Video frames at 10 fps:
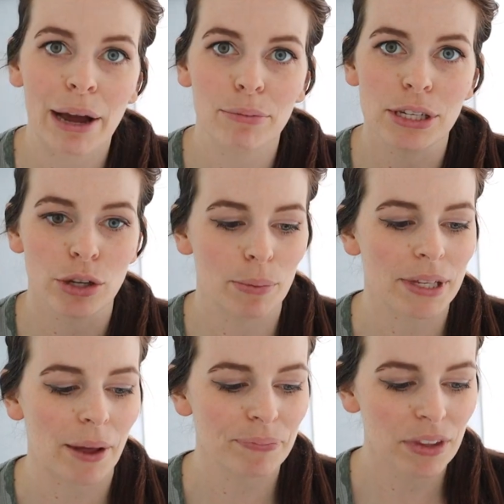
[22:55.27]
I would be so
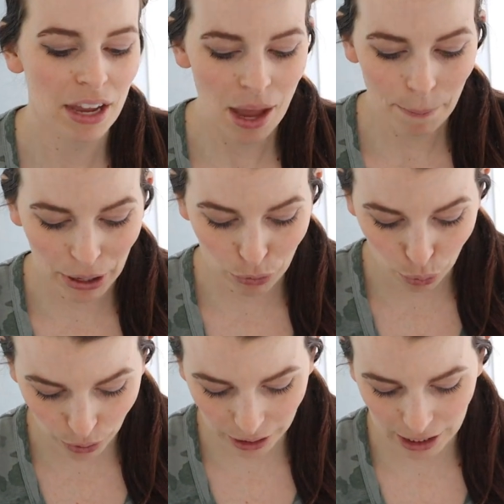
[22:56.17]
upset. But I
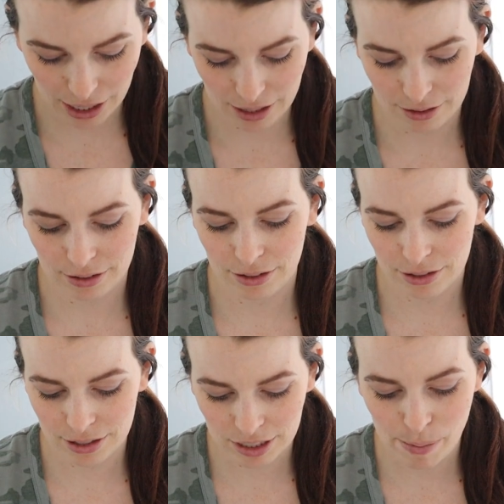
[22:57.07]
really
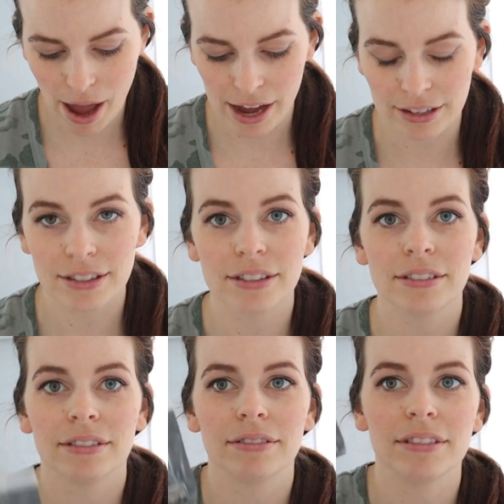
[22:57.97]
despise
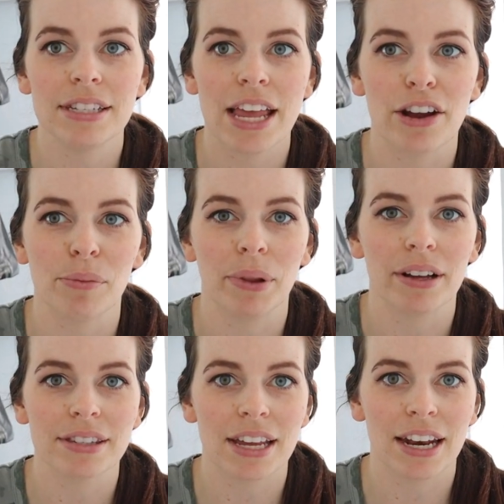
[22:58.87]
these anchor
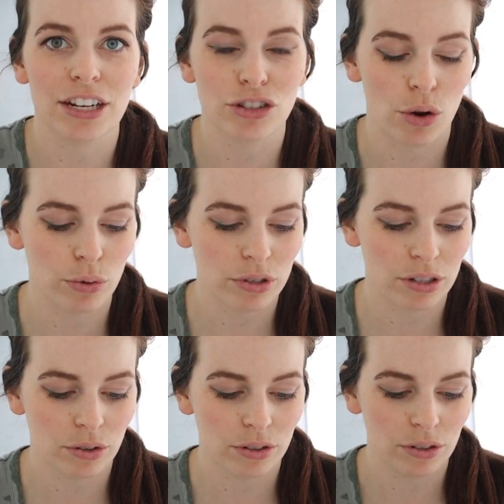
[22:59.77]
plugs and I
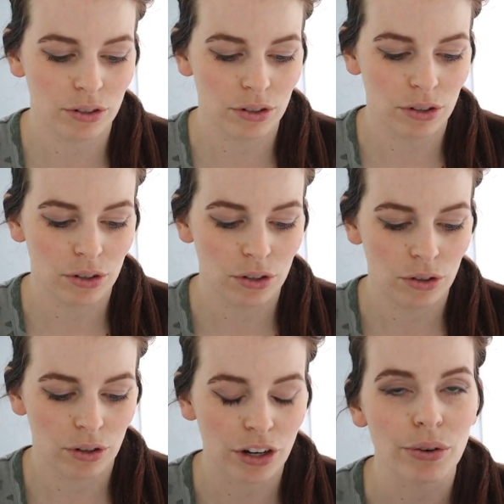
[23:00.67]
don't
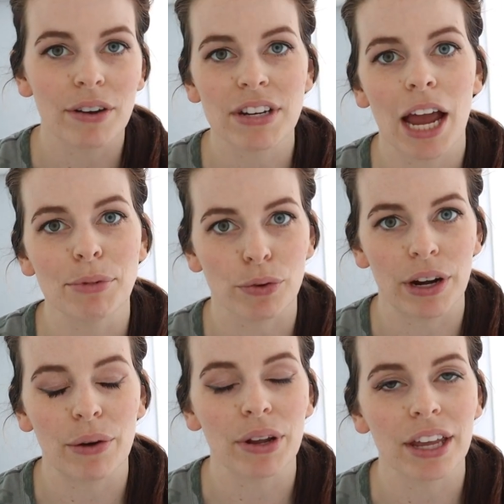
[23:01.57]
I don't have time to
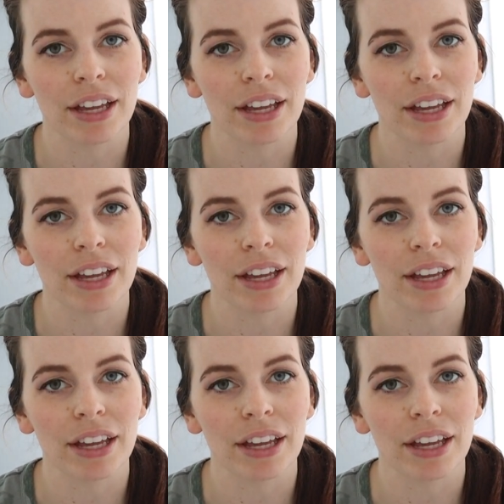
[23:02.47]
run out and